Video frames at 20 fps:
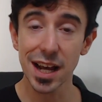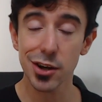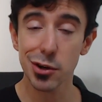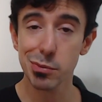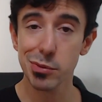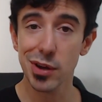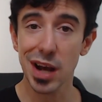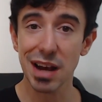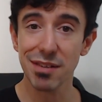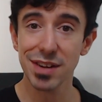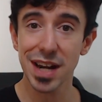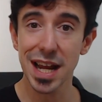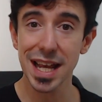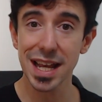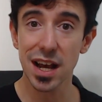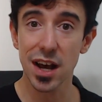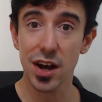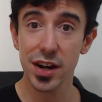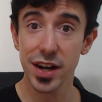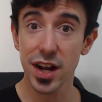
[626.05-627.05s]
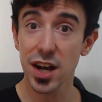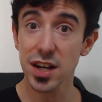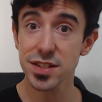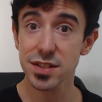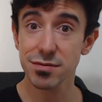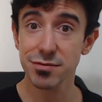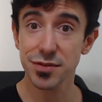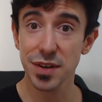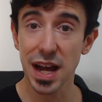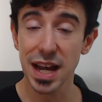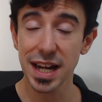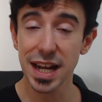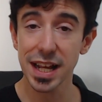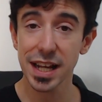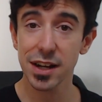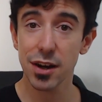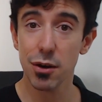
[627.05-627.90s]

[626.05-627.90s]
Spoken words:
I hope you have an awesome Friday.